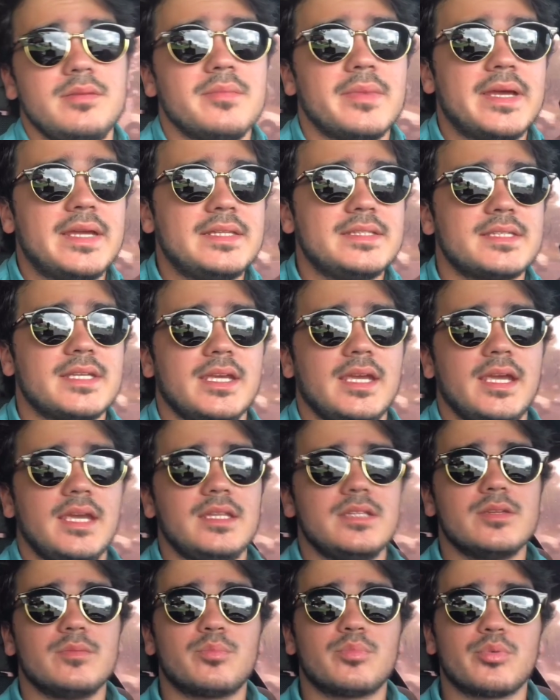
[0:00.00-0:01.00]

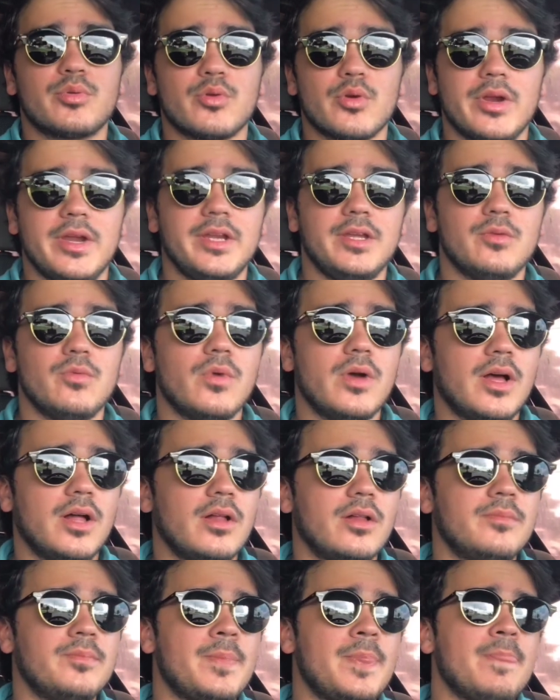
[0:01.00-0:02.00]
maintained pretty
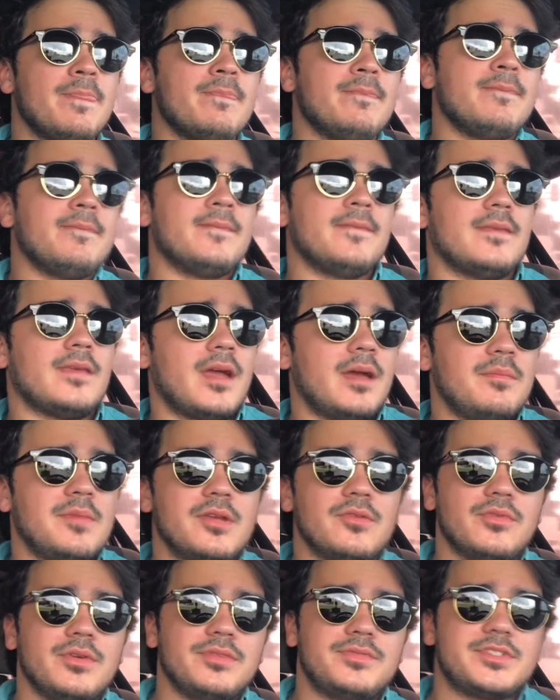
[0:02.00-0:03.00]
well.
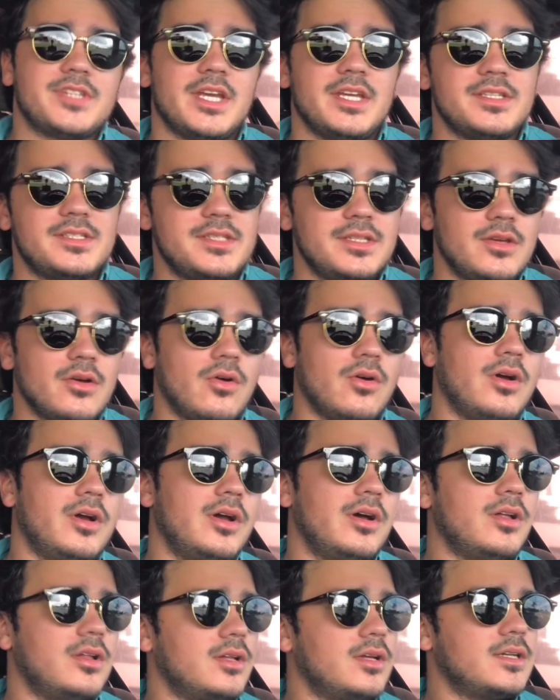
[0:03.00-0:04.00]
We've changed the
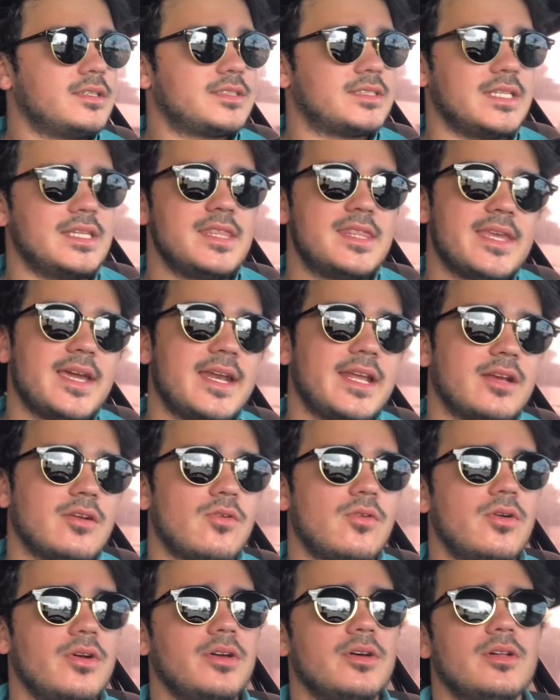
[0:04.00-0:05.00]
oil, a synthetic
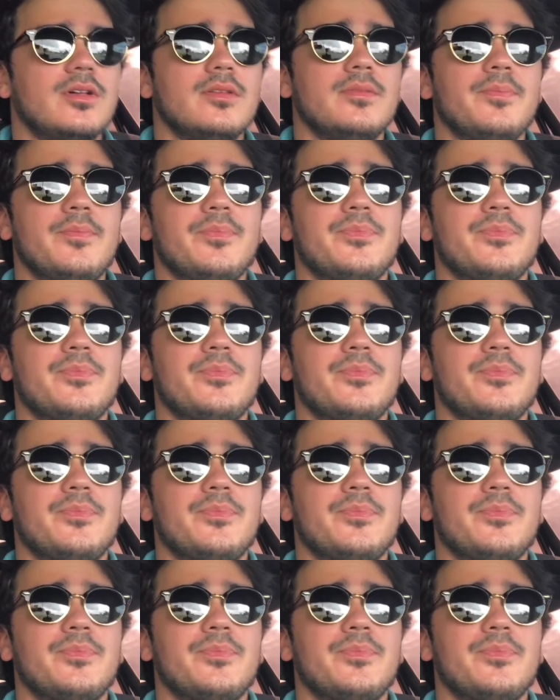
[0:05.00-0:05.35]
oil.